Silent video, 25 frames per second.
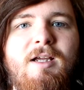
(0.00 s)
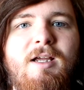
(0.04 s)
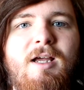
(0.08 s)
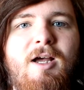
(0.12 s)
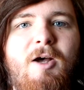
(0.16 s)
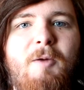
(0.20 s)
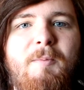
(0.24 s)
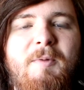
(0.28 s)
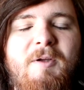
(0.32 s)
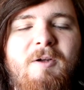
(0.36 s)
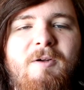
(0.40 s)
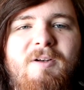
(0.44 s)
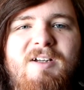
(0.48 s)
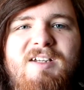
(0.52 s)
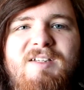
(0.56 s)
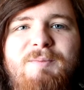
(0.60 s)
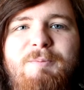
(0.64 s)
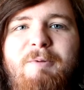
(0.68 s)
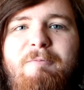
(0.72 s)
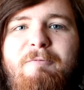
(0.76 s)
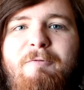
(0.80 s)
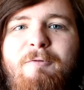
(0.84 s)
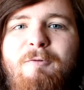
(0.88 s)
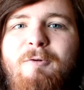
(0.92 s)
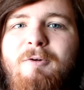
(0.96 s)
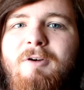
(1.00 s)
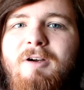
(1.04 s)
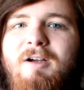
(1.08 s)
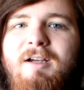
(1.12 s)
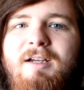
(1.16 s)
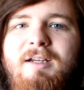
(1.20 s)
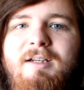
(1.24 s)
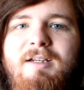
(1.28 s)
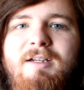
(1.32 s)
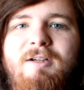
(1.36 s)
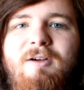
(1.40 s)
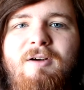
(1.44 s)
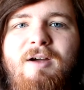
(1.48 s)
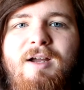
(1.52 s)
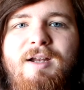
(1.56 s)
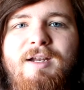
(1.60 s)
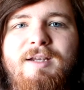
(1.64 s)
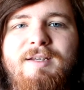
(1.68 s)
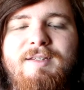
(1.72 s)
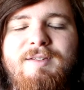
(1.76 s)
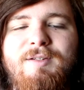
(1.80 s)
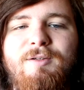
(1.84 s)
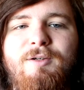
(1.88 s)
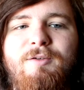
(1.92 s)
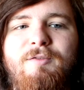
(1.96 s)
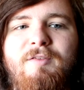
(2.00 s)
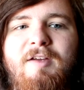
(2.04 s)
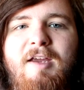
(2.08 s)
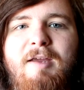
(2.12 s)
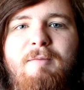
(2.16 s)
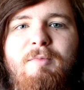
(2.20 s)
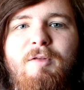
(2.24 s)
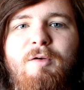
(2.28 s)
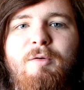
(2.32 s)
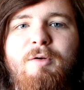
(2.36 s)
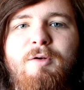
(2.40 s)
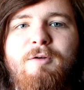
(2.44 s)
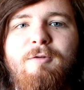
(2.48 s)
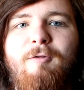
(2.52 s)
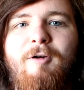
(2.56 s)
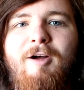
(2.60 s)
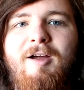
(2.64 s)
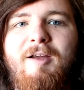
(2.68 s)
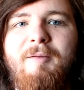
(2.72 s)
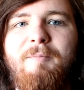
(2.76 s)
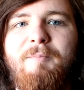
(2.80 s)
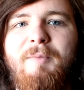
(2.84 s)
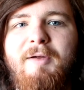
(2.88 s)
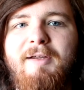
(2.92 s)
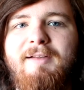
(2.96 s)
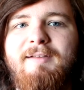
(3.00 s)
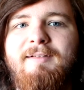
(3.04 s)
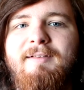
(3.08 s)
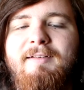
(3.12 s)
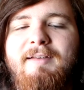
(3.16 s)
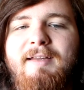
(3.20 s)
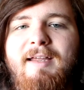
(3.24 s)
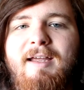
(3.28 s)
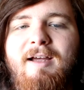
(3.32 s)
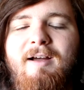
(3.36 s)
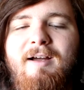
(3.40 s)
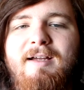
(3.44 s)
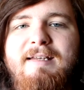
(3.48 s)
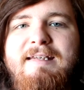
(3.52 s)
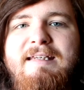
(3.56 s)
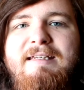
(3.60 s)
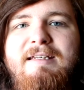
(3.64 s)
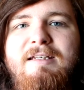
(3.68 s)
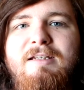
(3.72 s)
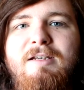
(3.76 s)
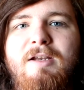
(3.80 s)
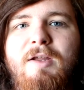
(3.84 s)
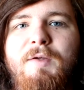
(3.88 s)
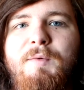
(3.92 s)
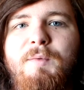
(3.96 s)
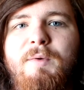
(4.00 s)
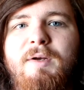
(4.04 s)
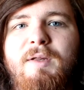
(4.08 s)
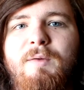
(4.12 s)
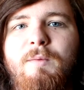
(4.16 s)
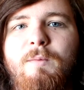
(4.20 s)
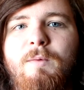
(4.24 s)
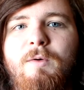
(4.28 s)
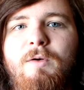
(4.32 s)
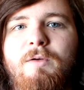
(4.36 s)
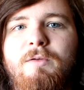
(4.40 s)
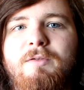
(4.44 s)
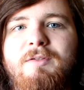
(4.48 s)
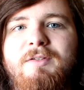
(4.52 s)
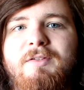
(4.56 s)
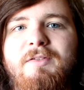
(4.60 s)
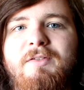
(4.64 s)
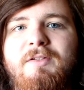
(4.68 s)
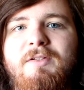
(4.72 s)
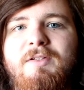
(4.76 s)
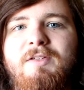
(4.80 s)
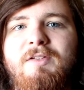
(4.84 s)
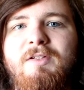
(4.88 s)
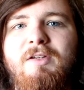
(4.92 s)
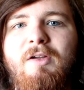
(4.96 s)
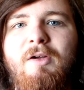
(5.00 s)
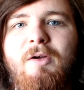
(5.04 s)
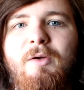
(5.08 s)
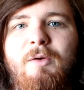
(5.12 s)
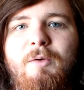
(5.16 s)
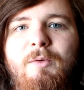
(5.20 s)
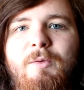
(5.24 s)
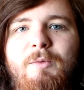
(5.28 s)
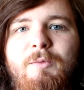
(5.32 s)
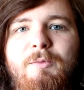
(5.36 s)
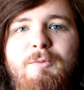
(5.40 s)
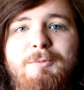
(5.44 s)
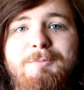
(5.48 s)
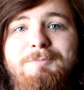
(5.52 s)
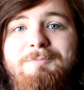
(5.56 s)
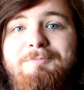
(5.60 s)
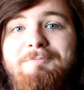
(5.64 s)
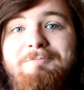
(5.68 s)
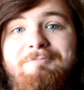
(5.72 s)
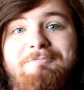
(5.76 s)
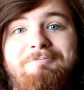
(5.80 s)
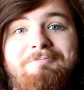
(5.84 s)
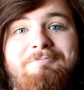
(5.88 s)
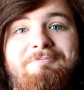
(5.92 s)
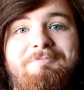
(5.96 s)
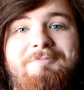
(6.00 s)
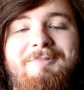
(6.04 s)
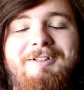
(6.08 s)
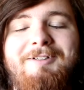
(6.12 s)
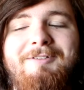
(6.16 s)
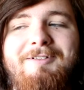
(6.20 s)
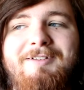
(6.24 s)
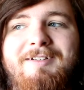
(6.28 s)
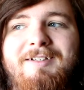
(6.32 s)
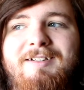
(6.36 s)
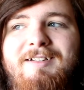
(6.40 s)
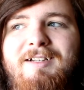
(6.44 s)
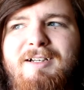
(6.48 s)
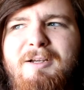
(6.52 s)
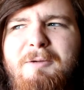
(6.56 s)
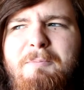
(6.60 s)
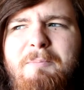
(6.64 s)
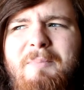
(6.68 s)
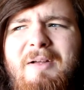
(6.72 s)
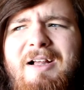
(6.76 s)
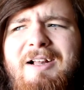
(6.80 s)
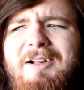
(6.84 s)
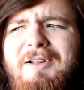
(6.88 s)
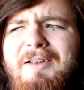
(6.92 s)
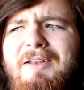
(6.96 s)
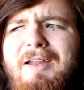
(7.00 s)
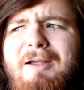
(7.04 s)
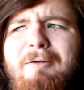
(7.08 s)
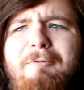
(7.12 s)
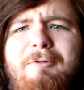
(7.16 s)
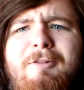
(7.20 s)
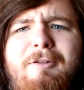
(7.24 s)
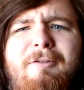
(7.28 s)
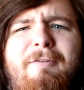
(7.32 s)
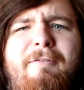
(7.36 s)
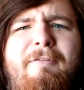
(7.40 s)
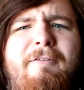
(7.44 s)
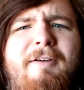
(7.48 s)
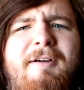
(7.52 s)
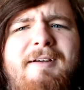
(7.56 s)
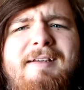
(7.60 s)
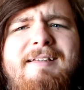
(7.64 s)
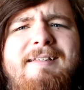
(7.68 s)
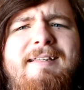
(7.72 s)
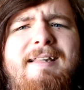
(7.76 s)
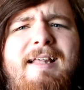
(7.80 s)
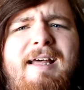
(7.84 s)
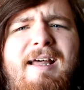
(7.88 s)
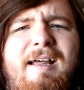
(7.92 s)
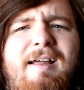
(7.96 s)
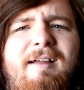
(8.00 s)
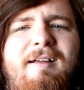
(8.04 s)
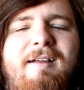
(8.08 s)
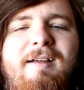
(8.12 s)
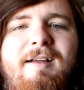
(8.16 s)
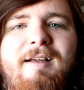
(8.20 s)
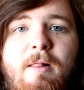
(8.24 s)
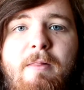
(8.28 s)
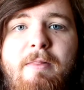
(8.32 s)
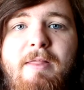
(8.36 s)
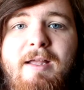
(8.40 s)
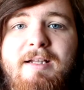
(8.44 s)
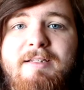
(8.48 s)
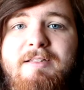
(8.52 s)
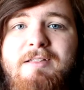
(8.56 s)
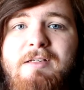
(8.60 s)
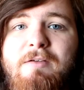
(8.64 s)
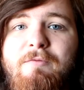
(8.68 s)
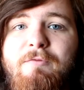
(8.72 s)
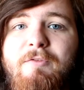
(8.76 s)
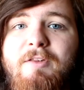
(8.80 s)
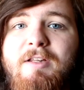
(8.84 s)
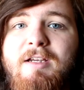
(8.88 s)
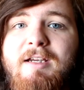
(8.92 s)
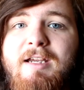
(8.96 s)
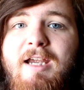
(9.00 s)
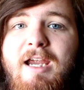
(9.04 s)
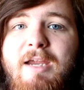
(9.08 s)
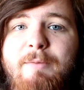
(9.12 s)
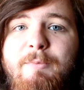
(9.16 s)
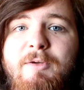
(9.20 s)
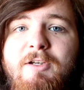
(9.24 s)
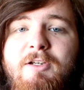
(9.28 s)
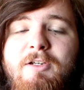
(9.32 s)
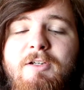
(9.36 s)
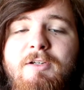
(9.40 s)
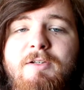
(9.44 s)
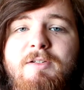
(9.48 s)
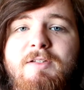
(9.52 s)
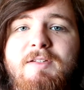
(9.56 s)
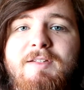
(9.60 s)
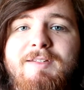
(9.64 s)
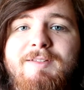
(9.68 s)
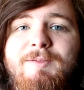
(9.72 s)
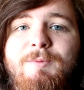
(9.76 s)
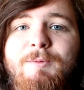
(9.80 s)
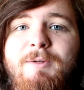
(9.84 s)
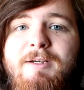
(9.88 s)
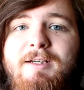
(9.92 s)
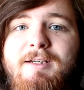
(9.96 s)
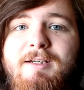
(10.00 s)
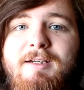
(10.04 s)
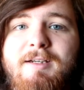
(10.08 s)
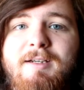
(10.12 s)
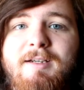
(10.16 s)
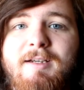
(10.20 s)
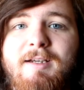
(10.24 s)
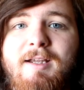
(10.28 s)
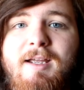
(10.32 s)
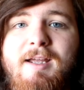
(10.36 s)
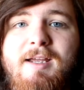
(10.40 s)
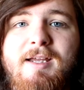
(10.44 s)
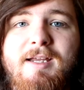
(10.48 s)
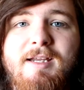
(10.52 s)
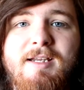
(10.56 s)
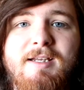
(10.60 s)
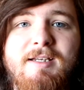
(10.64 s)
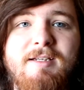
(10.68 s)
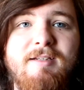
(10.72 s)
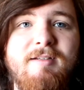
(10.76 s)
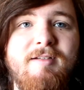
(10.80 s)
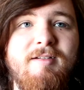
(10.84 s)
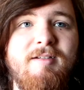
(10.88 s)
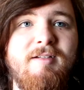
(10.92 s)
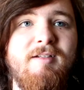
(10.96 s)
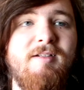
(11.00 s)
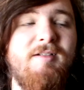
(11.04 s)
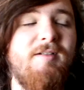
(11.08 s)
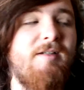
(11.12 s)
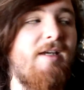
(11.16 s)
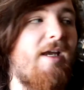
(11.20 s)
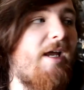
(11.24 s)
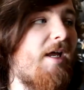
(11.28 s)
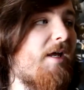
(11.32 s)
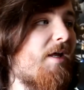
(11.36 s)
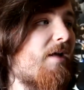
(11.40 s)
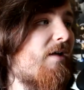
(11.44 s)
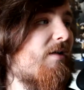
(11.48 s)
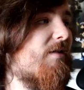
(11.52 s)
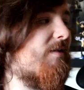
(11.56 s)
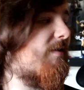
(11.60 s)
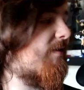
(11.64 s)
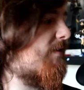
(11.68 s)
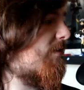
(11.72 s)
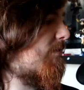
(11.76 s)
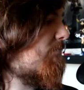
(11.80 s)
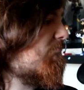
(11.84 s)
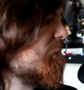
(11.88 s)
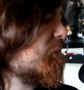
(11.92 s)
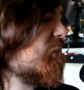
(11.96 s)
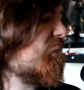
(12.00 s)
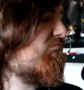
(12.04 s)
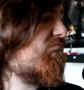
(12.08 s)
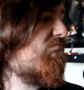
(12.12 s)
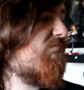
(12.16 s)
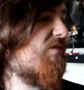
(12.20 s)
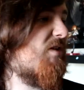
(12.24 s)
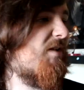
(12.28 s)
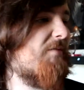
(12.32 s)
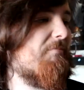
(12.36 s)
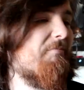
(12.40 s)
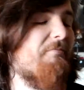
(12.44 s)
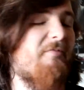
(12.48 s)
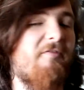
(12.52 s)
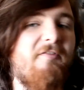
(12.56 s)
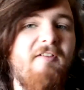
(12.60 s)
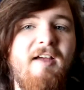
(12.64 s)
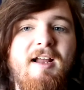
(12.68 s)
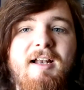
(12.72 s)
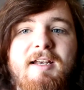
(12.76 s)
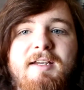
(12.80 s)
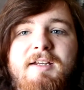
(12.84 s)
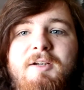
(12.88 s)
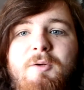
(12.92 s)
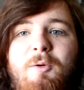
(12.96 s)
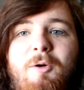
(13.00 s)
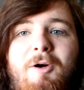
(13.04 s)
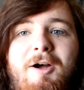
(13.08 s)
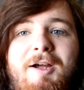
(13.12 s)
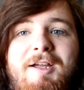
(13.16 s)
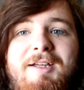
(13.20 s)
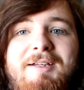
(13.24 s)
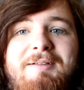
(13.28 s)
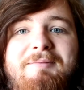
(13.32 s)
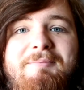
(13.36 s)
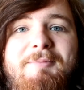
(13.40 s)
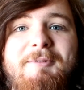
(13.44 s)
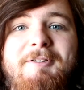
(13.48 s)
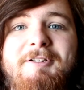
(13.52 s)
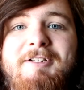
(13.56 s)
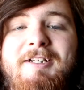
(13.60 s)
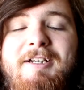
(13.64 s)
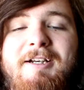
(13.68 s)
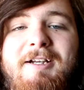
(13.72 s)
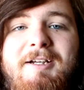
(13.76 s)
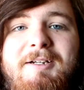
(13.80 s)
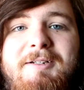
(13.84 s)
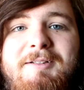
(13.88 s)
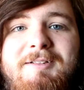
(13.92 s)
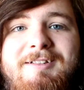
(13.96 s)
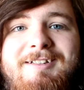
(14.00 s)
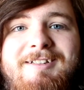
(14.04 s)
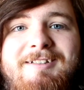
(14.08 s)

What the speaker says: I'll be honest, before I got any sort of game that required Battle.net, I didn't know what it was, so I was just like, Battle.net? What the fuck is that? That's it for the gaming news this week, and yeah, it's fairly quiet, but you know,